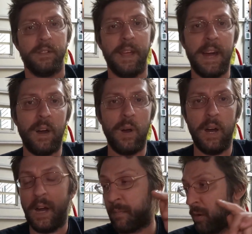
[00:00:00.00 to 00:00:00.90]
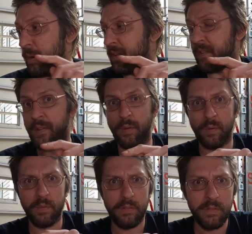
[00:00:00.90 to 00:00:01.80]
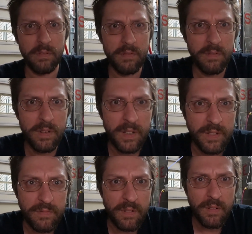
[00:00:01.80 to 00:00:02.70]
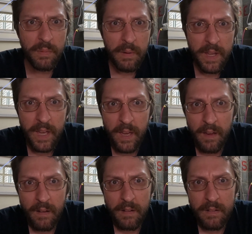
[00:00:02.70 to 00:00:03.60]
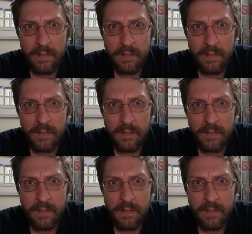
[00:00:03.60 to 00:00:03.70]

Now I'm going to, what is wrong with my hair?